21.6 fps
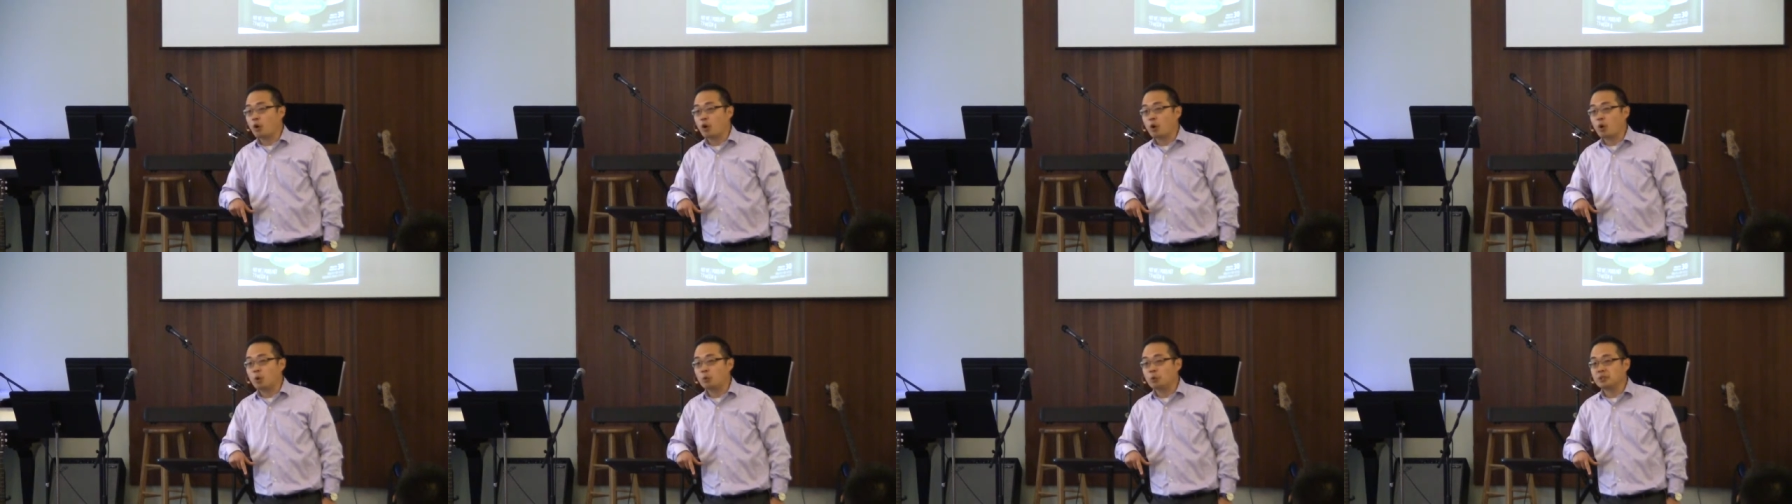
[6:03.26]

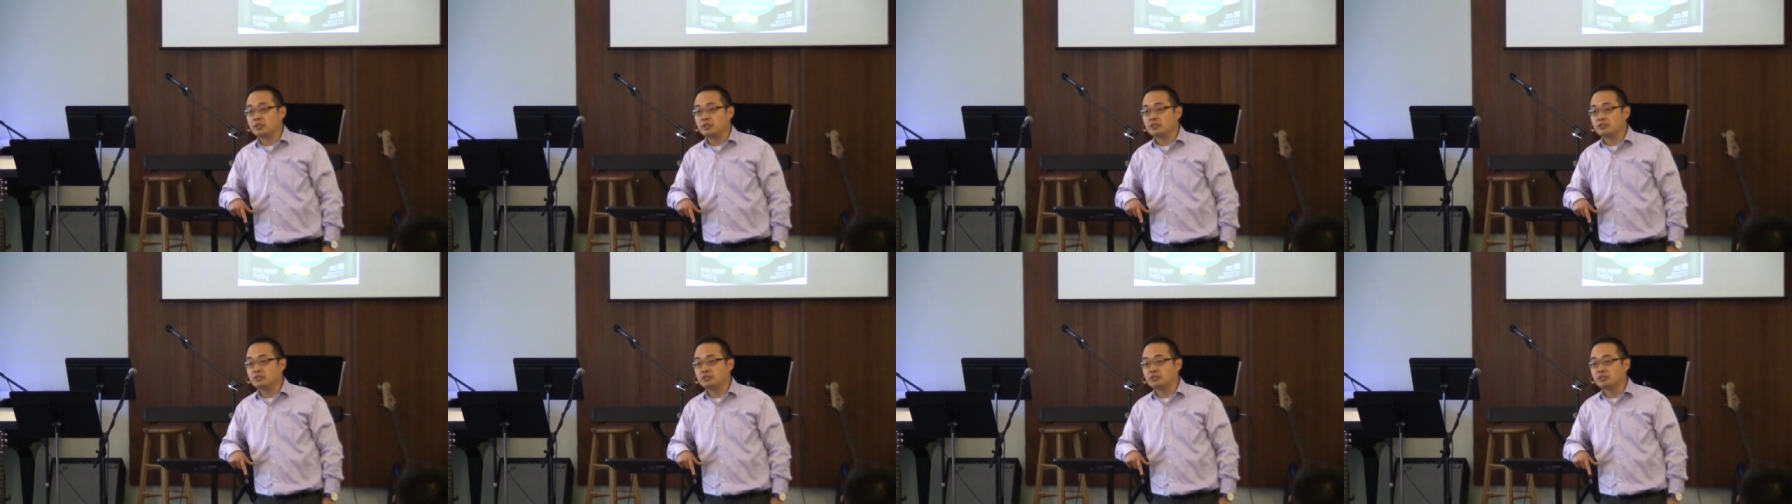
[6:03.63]

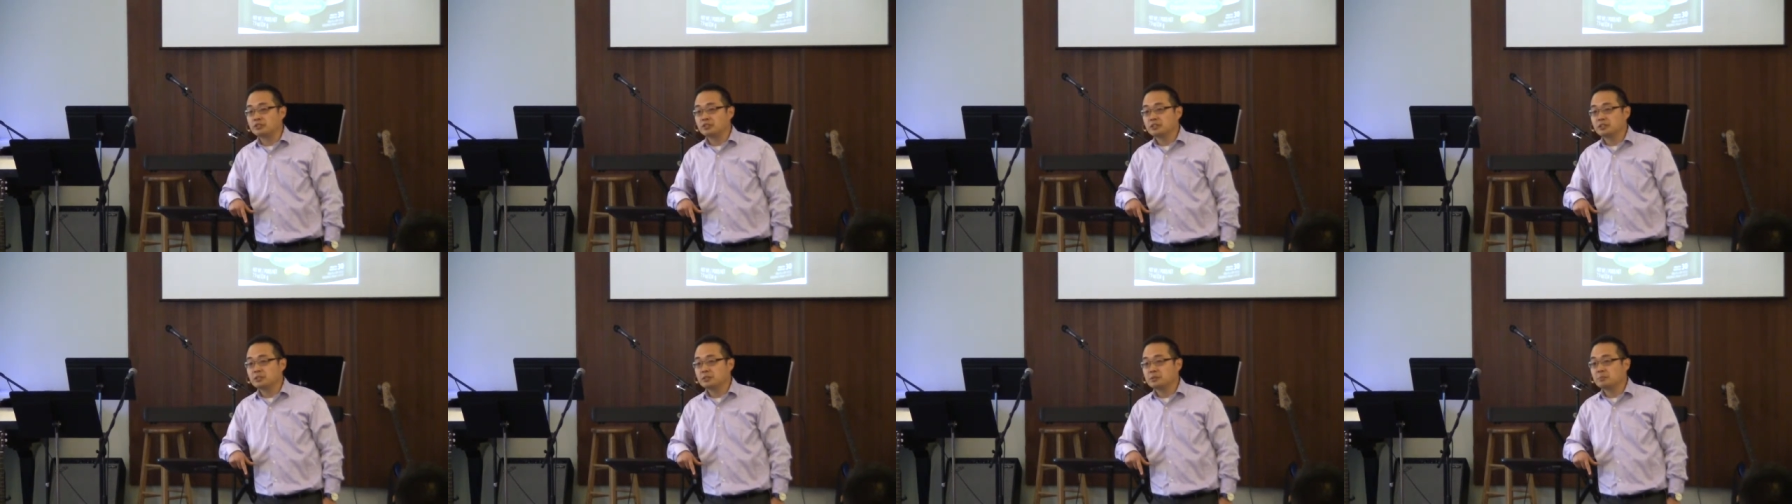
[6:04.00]
always
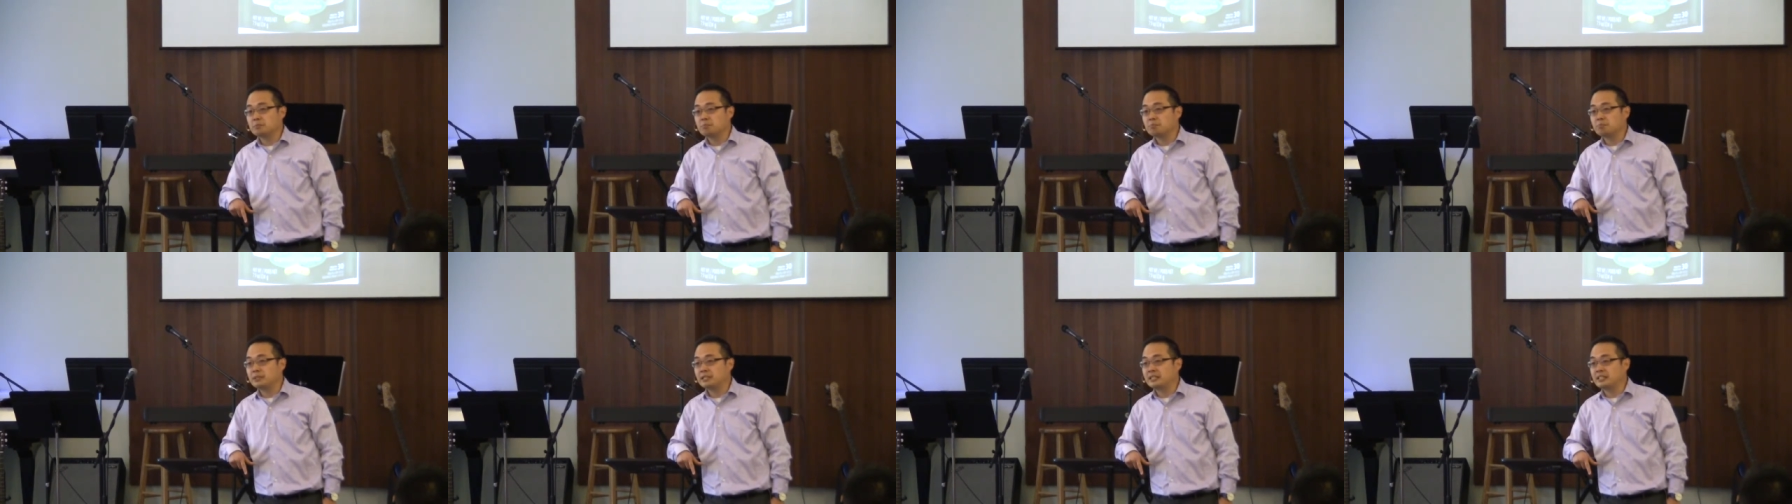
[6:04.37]

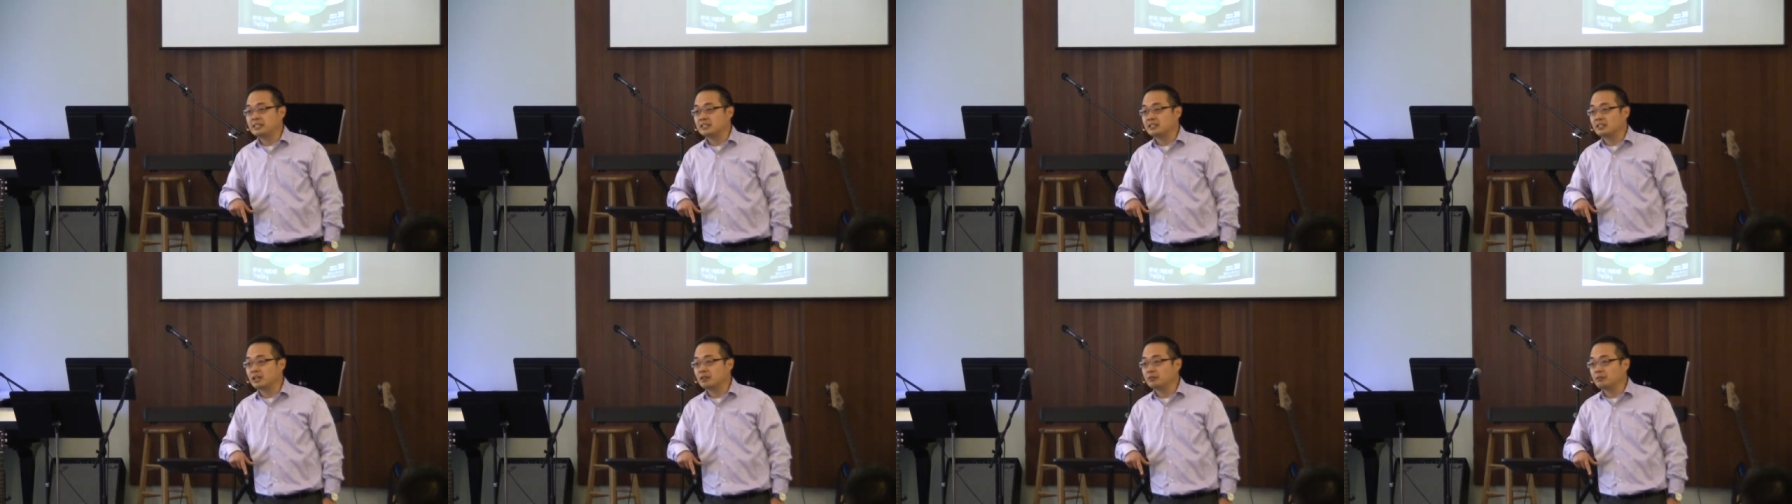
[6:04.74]
been
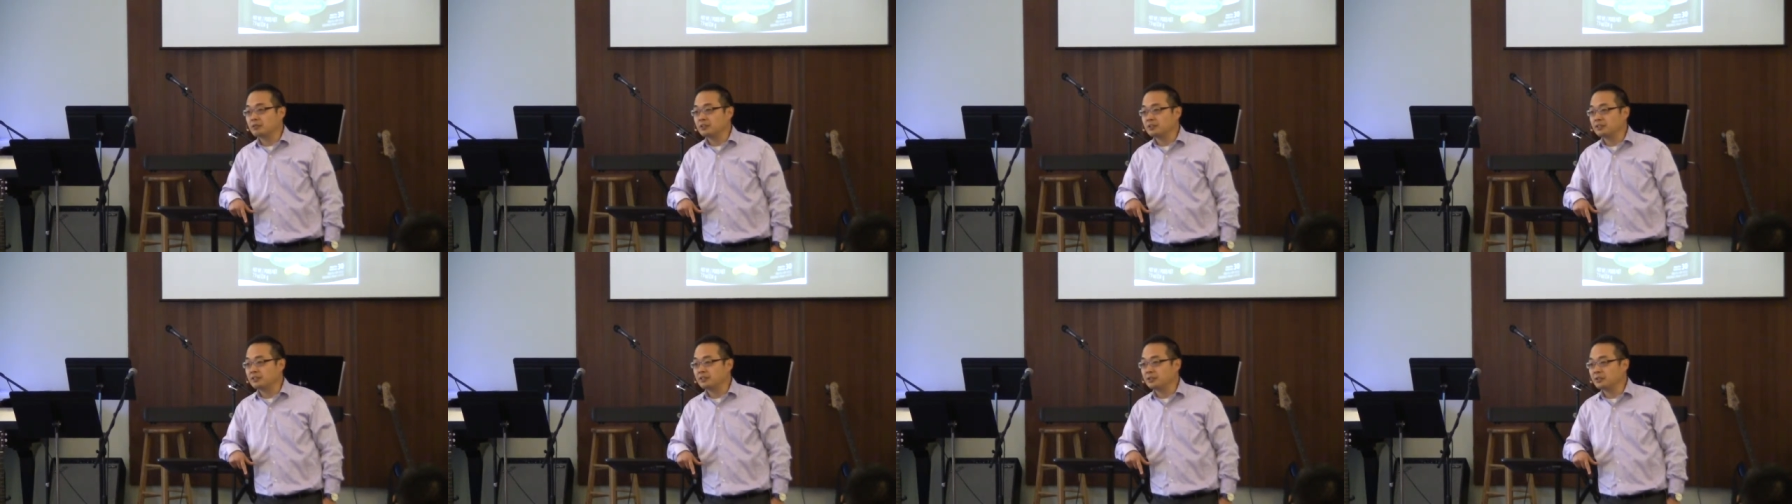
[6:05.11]
in love
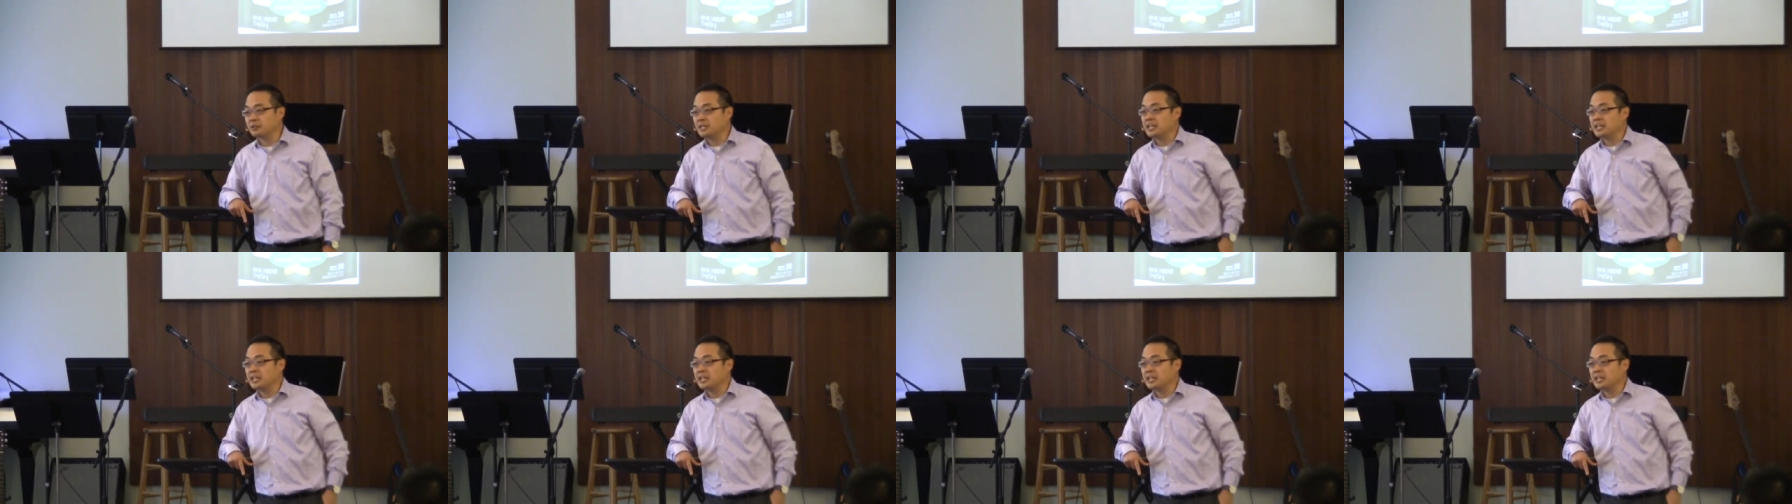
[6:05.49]
with you.